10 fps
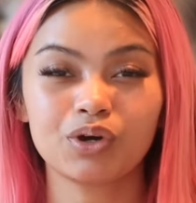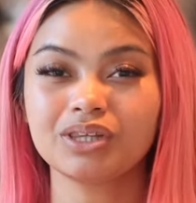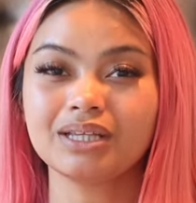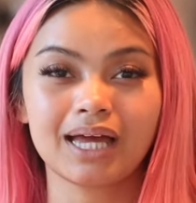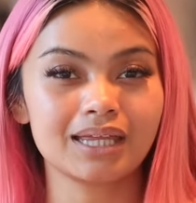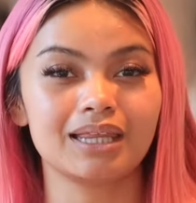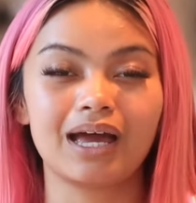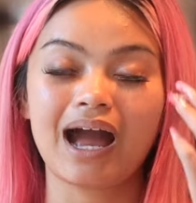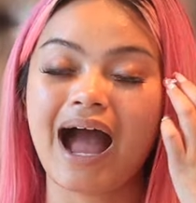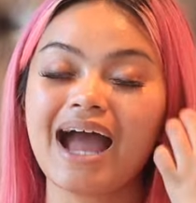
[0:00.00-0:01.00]
more than likely,
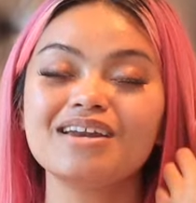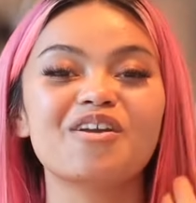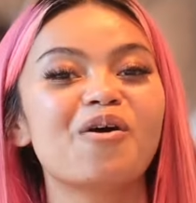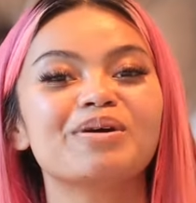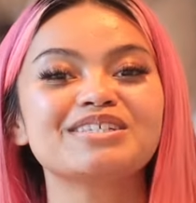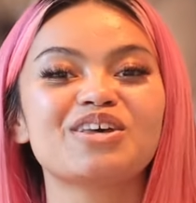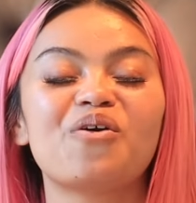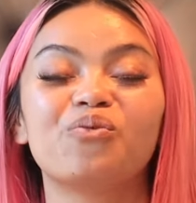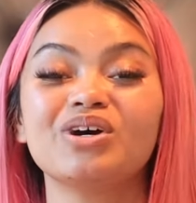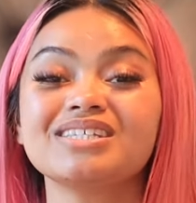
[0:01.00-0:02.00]
like, I know
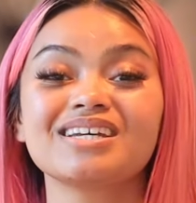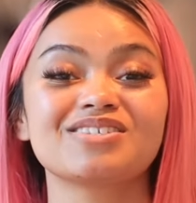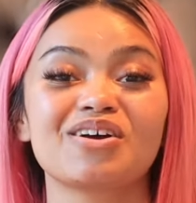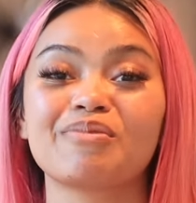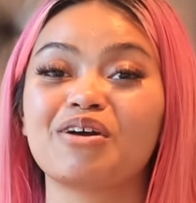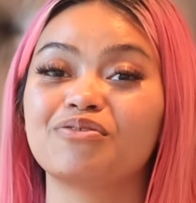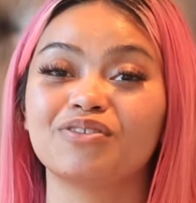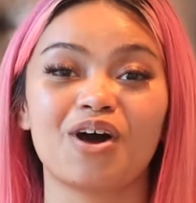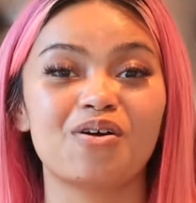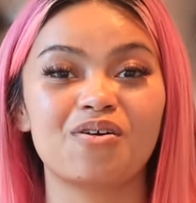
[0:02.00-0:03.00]
myself, once I start my my
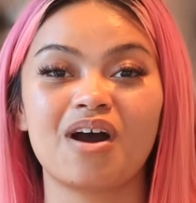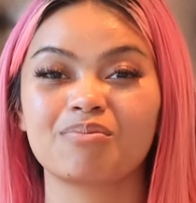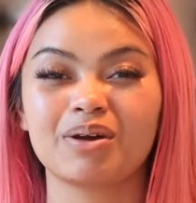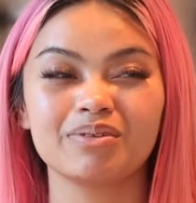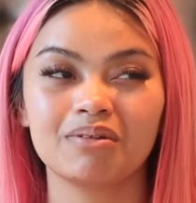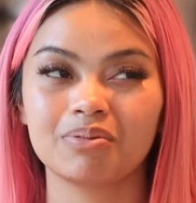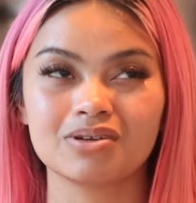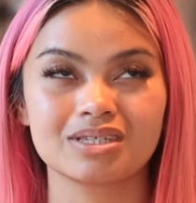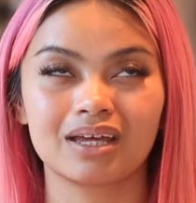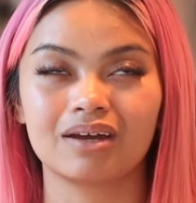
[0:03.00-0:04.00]
flow. I'll probably be
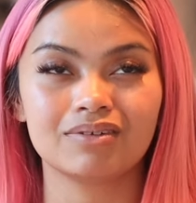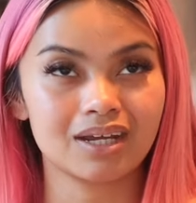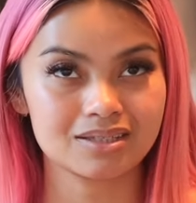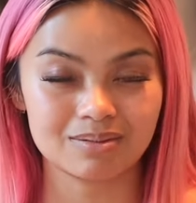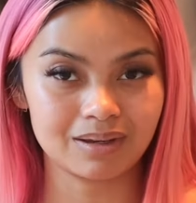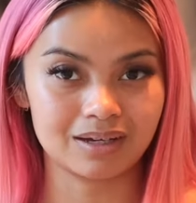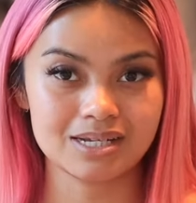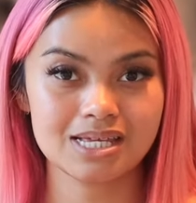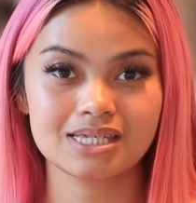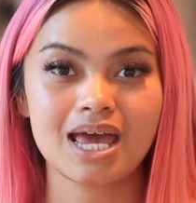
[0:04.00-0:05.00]
posting like every day, to be
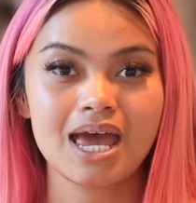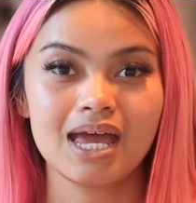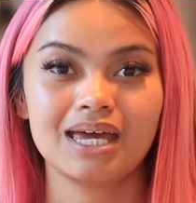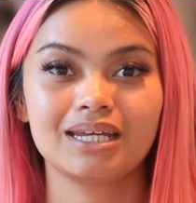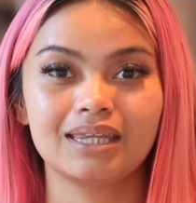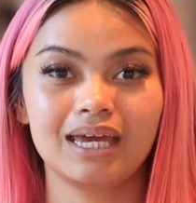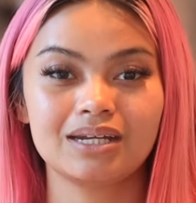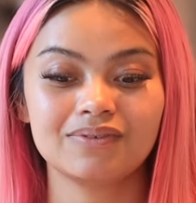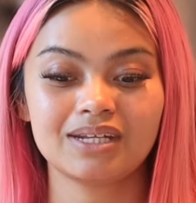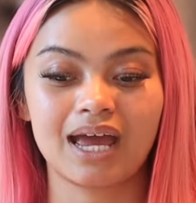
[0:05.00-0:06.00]
honest. And at the end of the